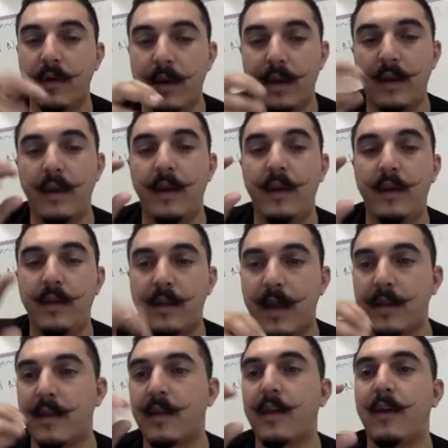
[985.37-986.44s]
any
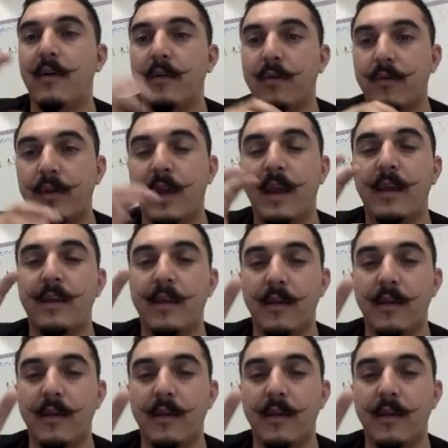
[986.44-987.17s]
dead cells or dying